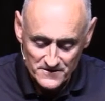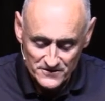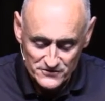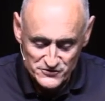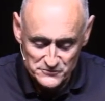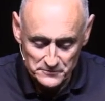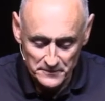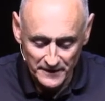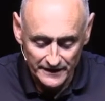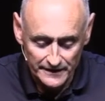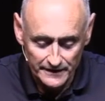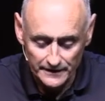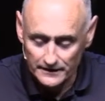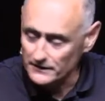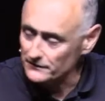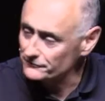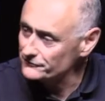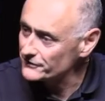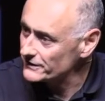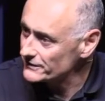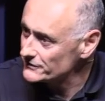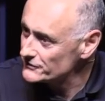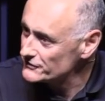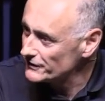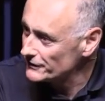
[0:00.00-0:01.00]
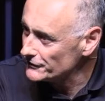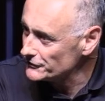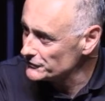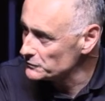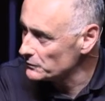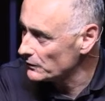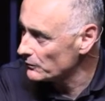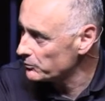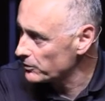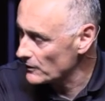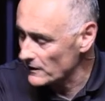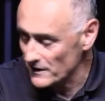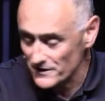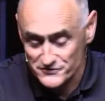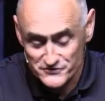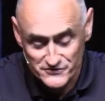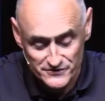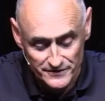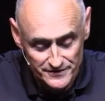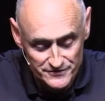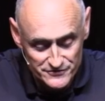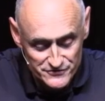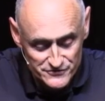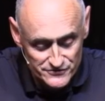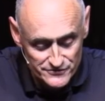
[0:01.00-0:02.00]
Speaking of continual
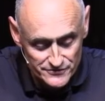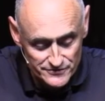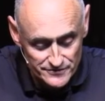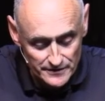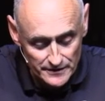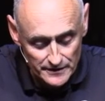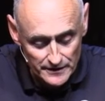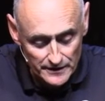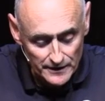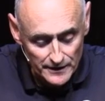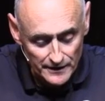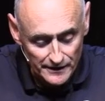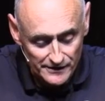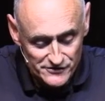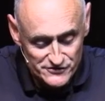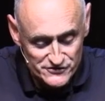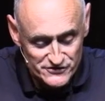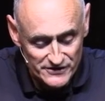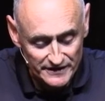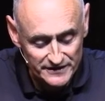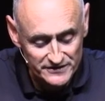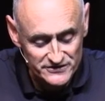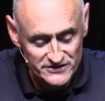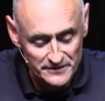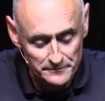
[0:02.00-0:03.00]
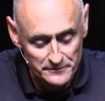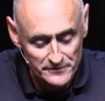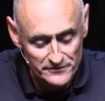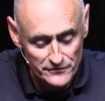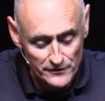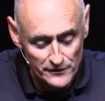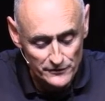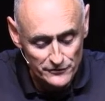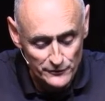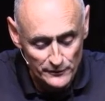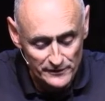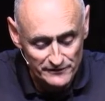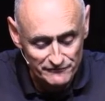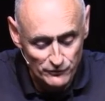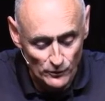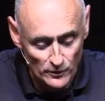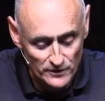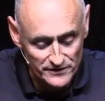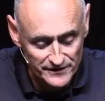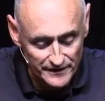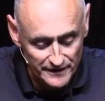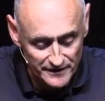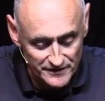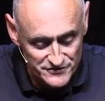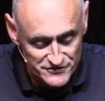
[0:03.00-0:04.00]
process, in 2 Timothy
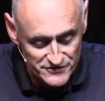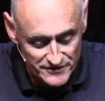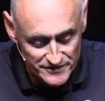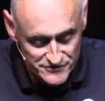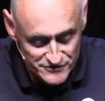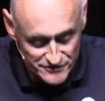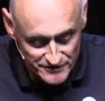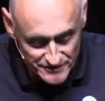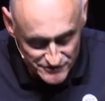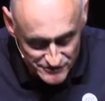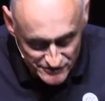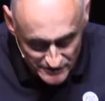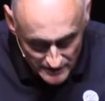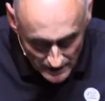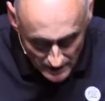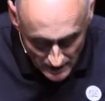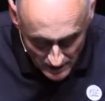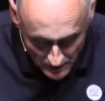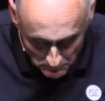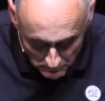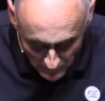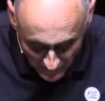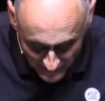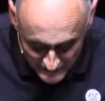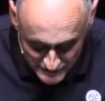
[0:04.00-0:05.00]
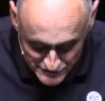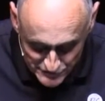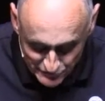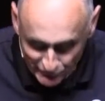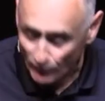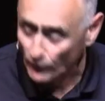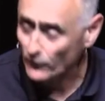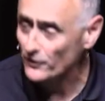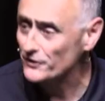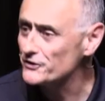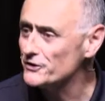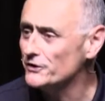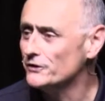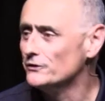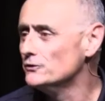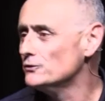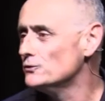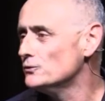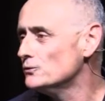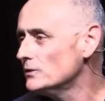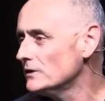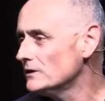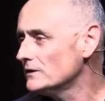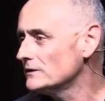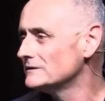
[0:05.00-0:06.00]
3.14 it says this, But as for
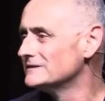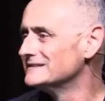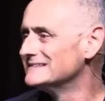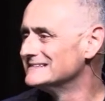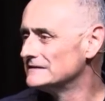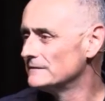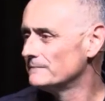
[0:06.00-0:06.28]
you,